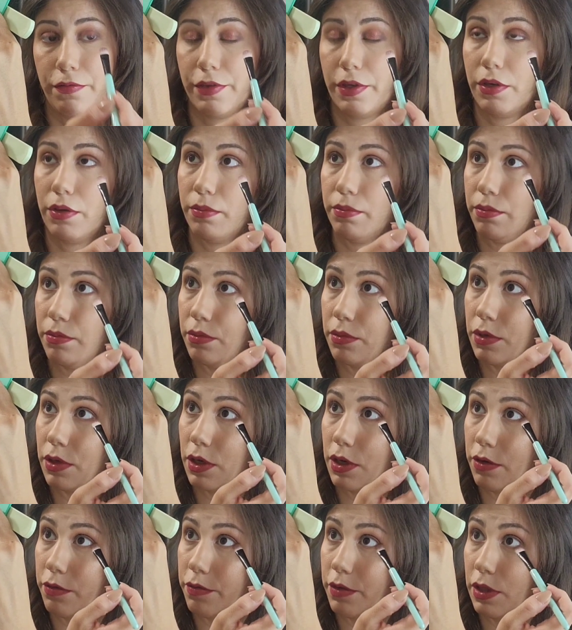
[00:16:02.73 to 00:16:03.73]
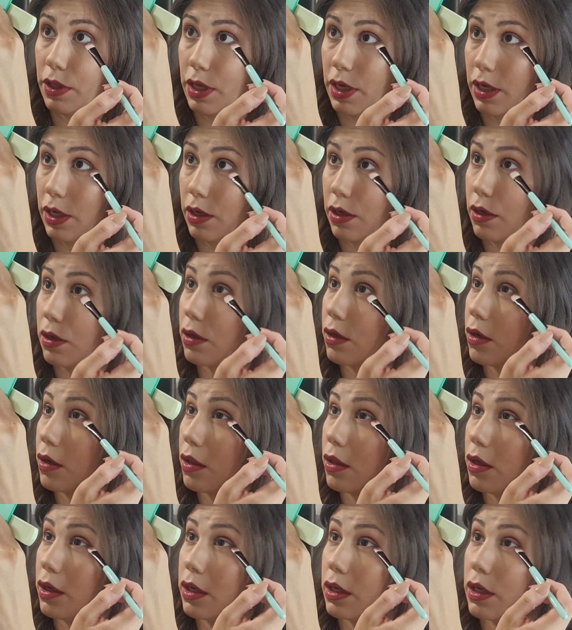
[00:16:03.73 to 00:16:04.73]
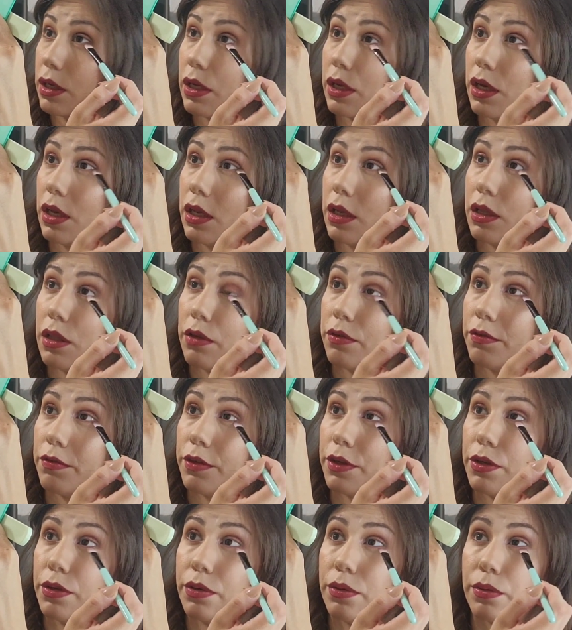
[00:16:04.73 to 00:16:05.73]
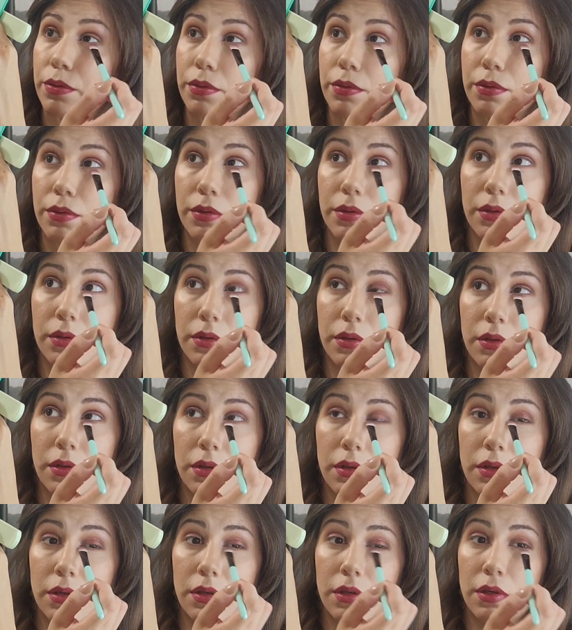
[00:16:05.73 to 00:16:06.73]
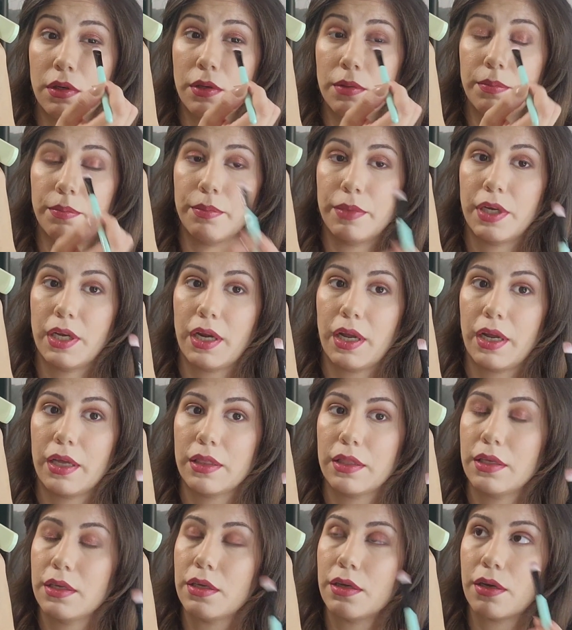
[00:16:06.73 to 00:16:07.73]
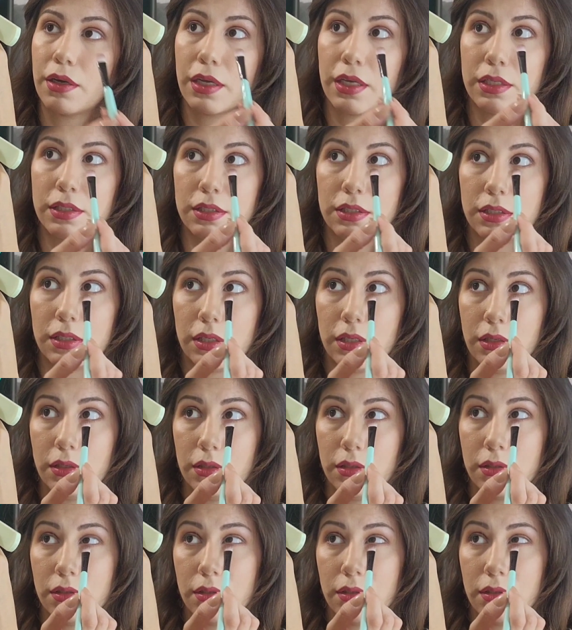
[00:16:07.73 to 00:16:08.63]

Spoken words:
film. I feel like y'all aren't getting the view, but I think y'all can see.